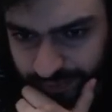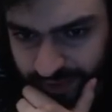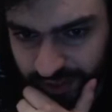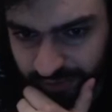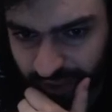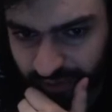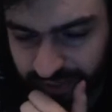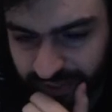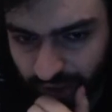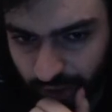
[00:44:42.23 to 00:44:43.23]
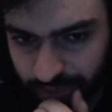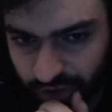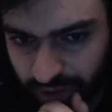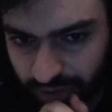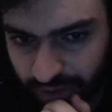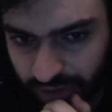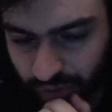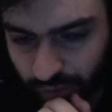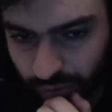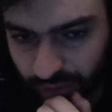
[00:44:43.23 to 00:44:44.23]
e5 as an option
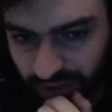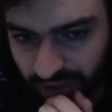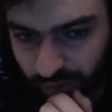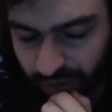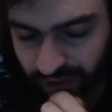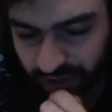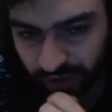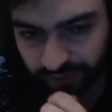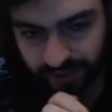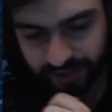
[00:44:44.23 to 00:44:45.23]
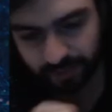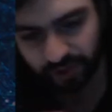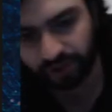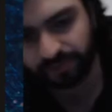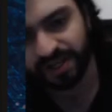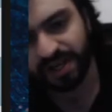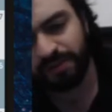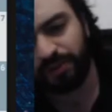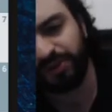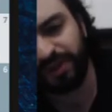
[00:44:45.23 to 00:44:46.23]
to try to trade off these bishops, but there's